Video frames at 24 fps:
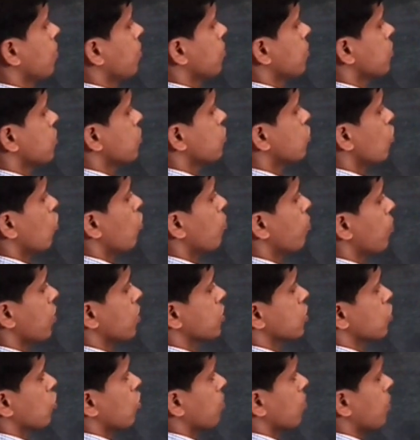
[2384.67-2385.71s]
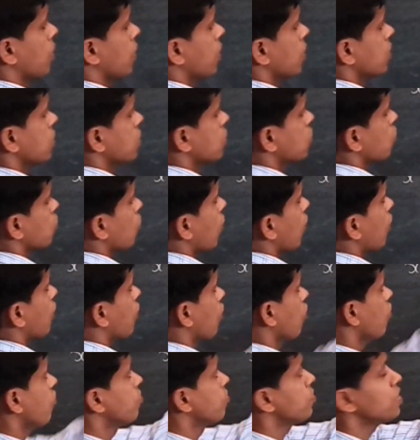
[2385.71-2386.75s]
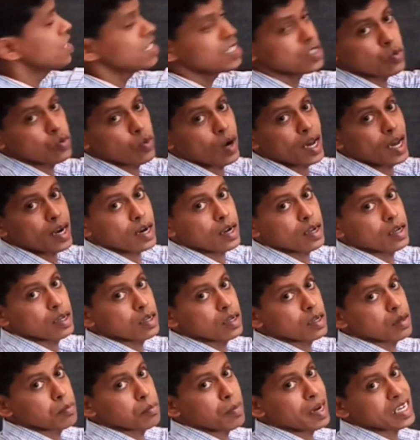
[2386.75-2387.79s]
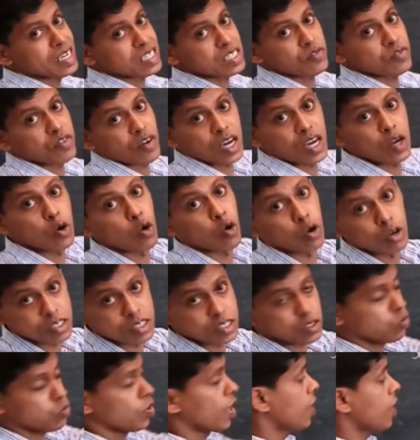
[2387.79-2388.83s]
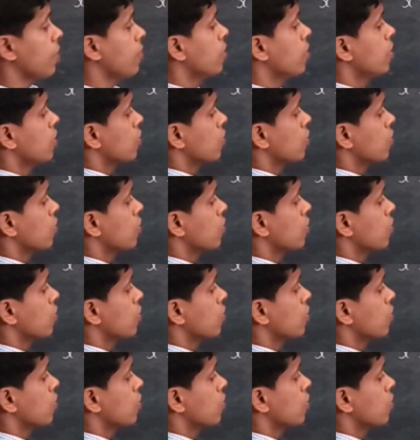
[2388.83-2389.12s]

So, plus or minus square root of b square minus 5 whole square